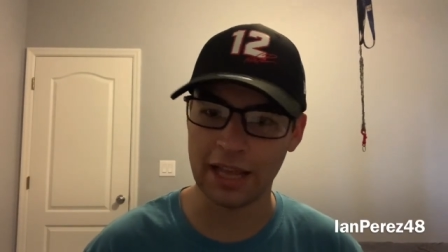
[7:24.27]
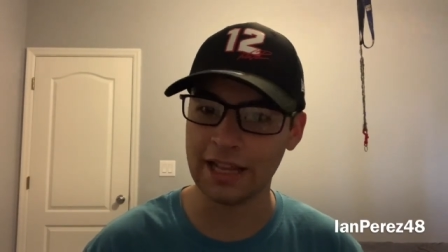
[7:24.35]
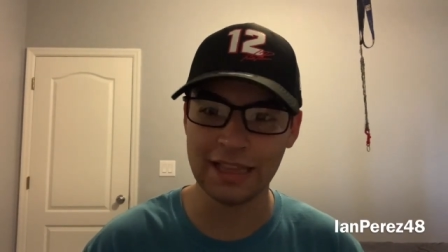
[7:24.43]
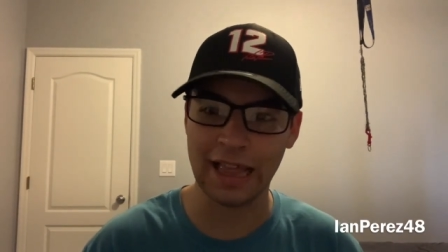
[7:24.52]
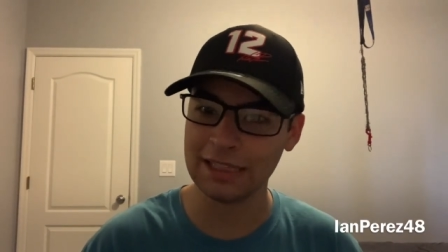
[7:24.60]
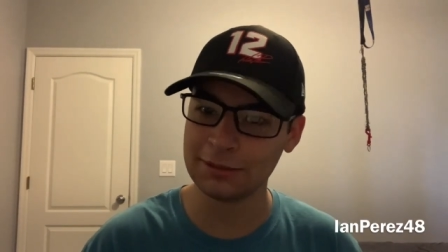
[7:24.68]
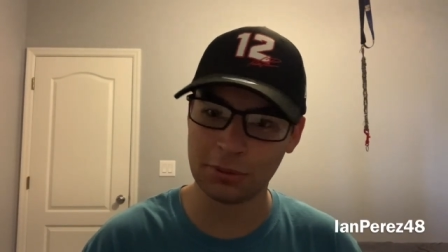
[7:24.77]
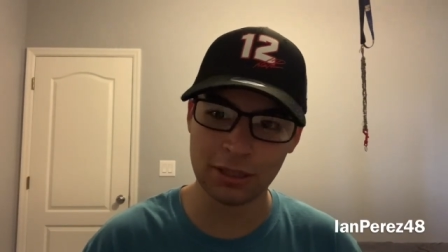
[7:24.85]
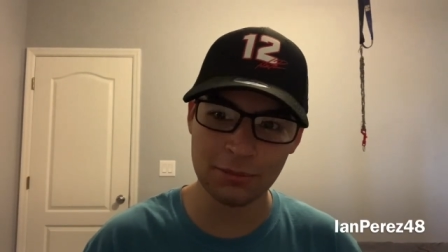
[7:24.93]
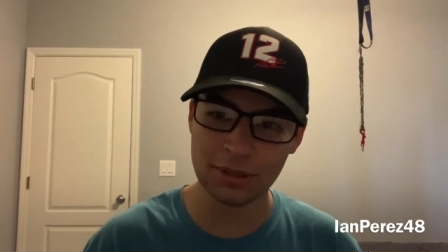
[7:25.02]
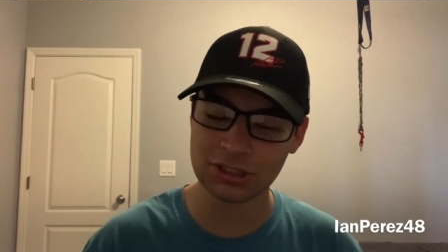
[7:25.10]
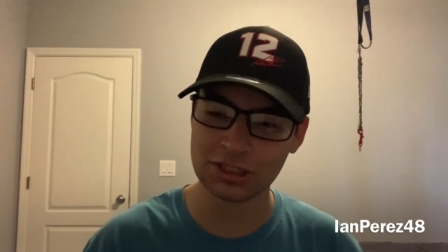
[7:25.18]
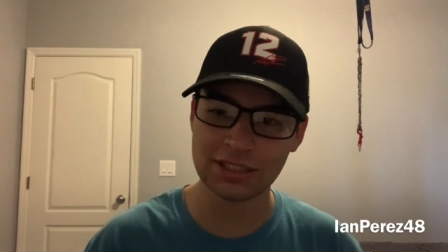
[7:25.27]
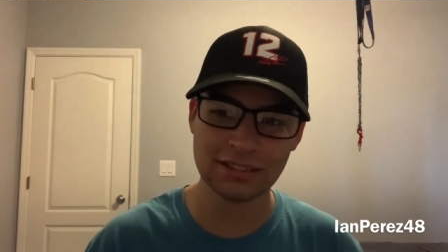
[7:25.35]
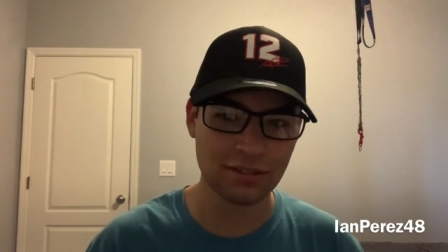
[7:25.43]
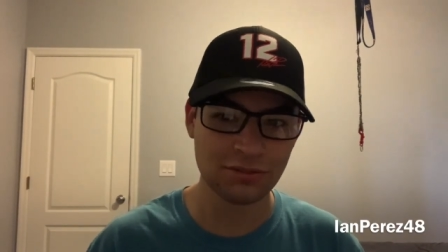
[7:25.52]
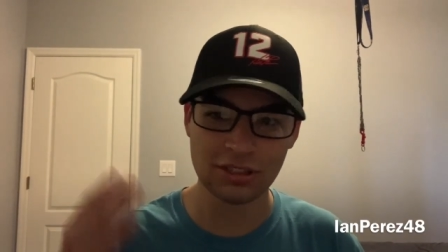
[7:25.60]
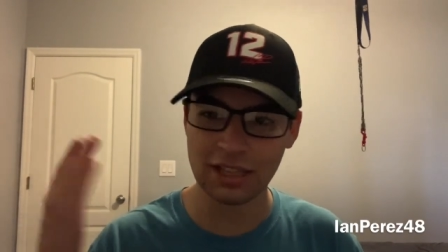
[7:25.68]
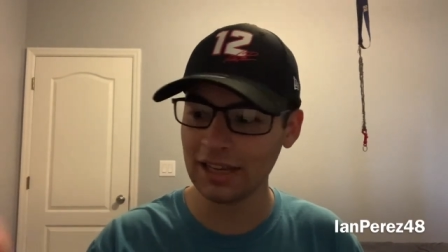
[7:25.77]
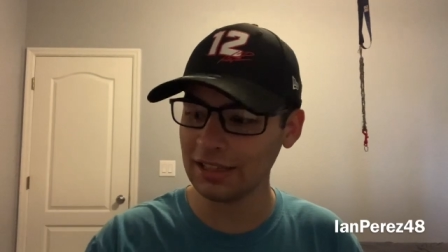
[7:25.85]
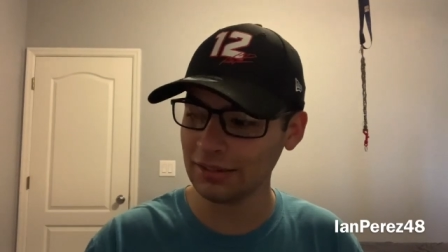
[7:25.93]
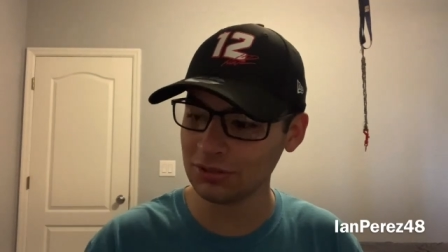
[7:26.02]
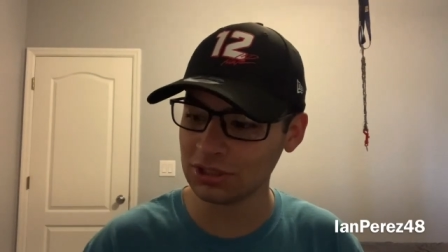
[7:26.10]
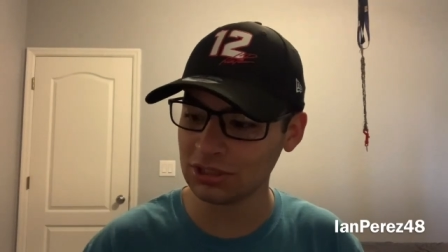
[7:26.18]
and that's pretty much it. After that,
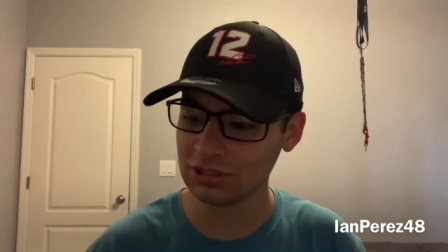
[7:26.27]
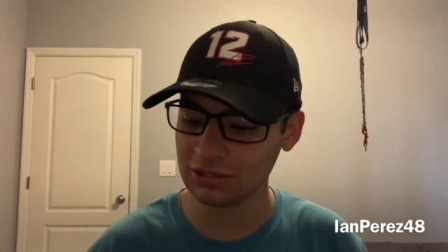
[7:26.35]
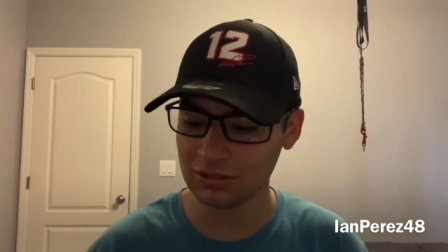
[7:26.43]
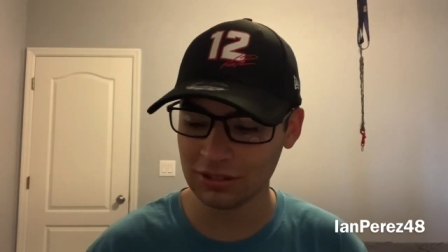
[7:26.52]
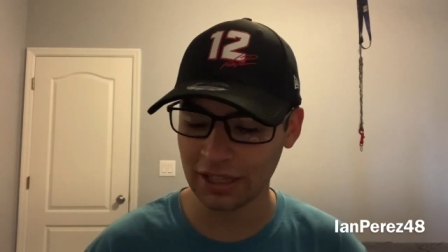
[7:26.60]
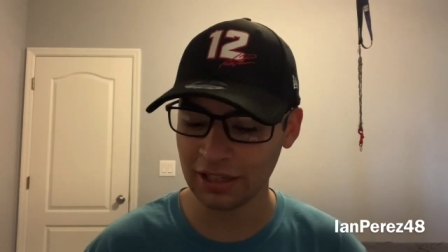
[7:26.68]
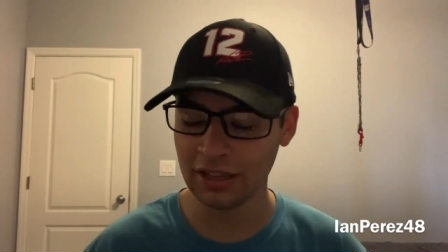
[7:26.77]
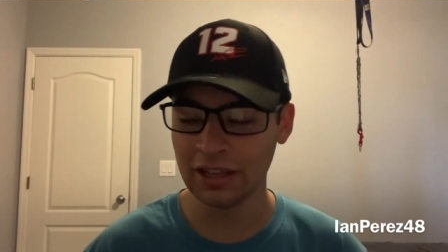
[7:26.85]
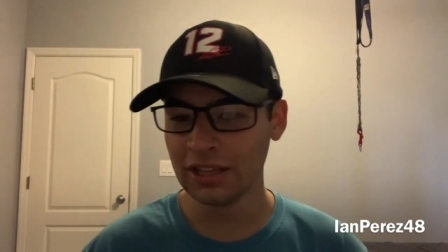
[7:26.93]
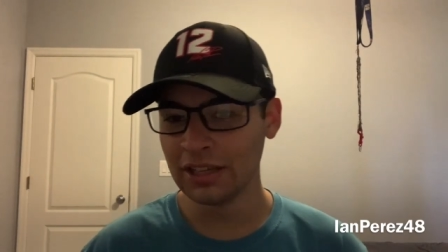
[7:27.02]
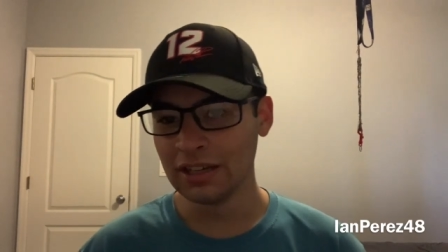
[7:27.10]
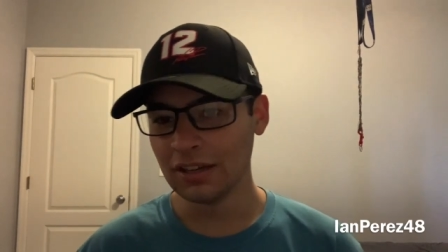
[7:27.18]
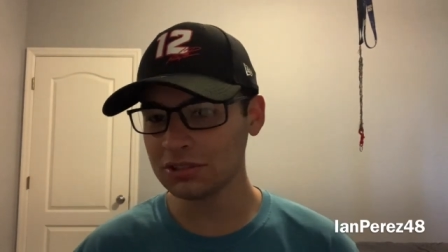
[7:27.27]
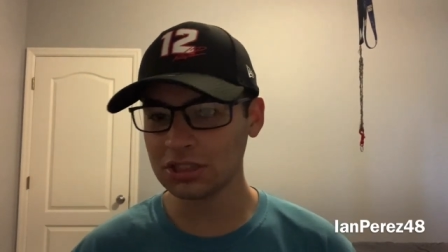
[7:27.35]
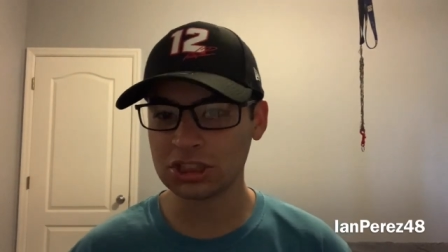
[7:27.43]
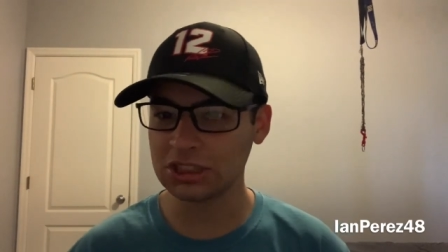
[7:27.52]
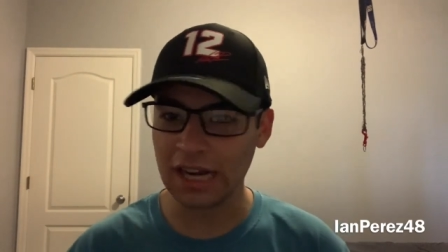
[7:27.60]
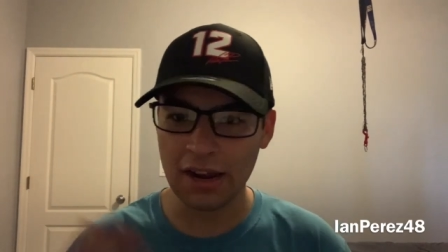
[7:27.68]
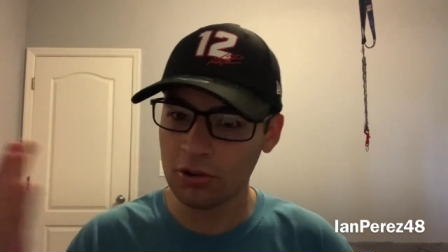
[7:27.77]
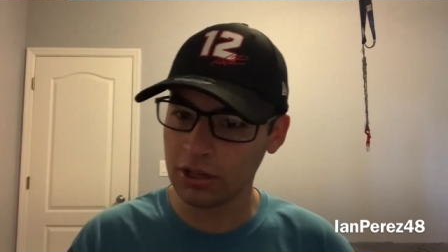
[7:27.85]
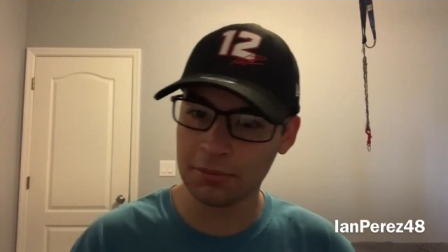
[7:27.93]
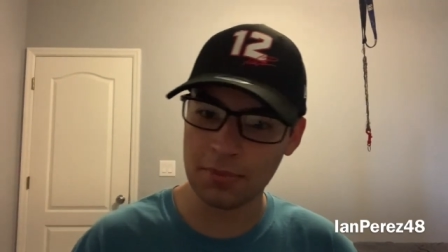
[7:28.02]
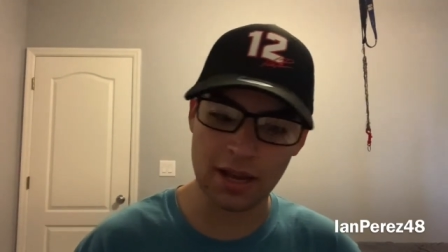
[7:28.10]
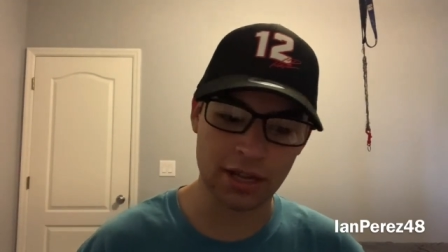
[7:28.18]
it was all like it was a
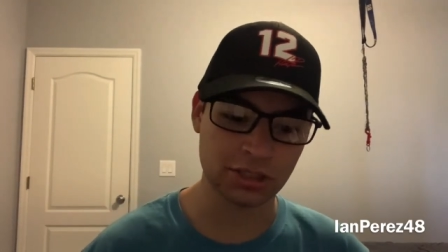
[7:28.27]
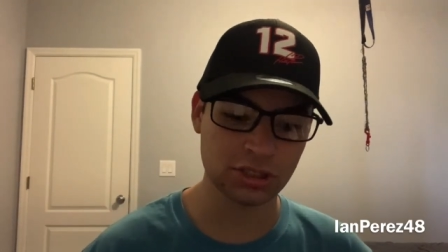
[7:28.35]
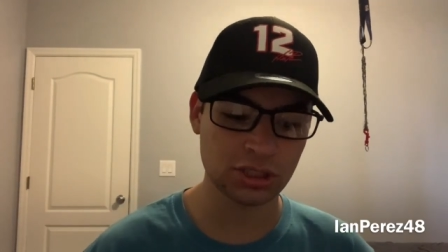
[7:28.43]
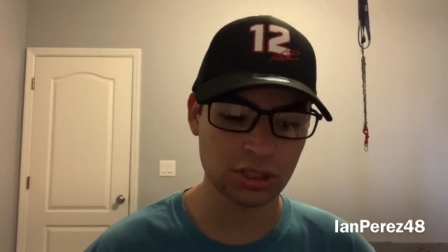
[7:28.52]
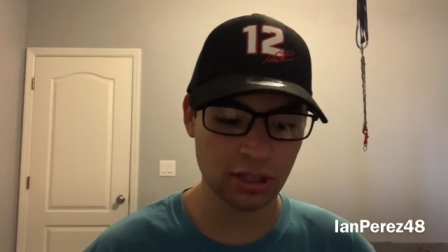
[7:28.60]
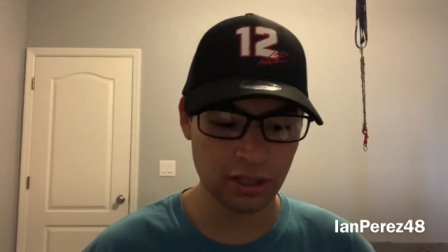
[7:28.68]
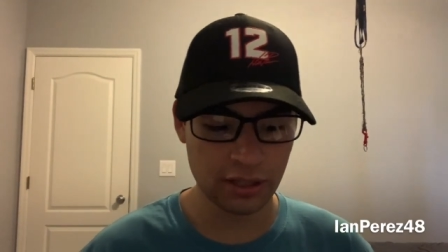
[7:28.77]
shouting match.